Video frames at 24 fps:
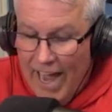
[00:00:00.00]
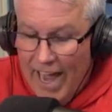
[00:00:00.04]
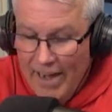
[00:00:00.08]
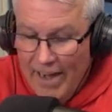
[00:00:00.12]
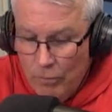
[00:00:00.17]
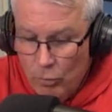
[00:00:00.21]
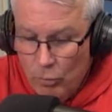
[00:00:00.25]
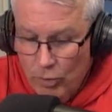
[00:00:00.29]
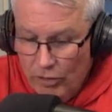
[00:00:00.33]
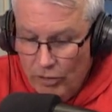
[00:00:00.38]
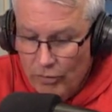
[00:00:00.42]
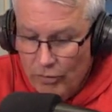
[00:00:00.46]

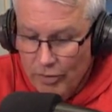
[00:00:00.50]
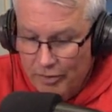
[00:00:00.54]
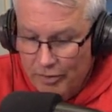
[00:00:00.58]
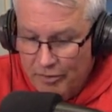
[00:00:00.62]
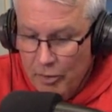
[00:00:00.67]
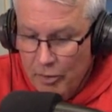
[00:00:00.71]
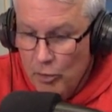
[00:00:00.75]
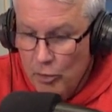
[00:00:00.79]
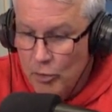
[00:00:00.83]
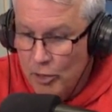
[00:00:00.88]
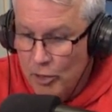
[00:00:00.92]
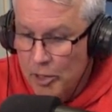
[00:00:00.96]
I really
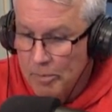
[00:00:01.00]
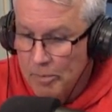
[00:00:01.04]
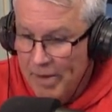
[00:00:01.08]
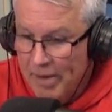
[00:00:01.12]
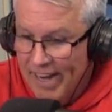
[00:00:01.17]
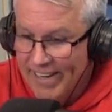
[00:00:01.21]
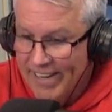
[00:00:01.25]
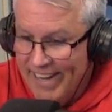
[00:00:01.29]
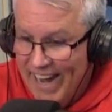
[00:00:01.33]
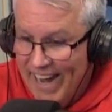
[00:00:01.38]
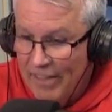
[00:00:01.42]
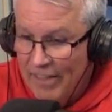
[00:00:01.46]
feel good
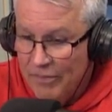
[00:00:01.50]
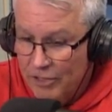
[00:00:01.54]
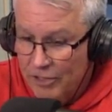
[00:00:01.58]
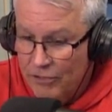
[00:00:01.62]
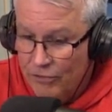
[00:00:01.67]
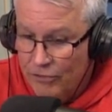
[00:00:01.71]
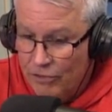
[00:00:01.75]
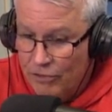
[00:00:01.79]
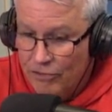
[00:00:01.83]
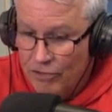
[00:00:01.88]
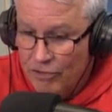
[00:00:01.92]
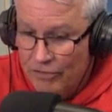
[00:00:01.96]
about now the
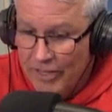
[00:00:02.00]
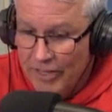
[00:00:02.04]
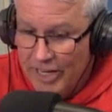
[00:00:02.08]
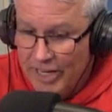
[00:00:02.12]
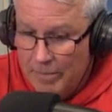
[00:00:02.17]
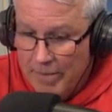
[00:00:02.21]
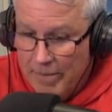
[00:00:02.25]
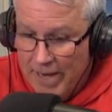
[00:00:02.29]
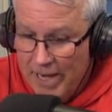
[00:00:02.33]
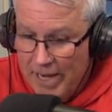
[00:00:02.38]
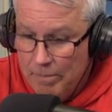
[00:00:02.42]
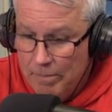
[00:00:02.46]
decision
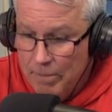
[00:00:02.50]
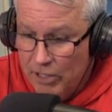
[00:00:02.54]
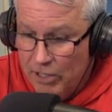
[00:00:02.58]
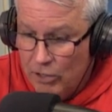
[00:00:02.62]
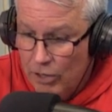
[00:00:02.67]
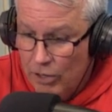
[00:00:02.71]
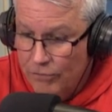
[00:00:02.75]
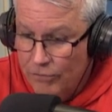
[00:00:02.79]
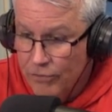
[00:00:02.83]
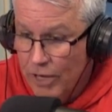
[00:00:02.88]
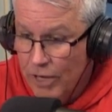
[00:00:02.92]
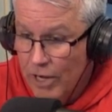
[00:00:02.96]
that he made
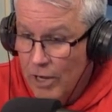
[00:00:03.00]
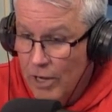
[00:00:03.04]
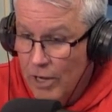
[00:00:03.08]
because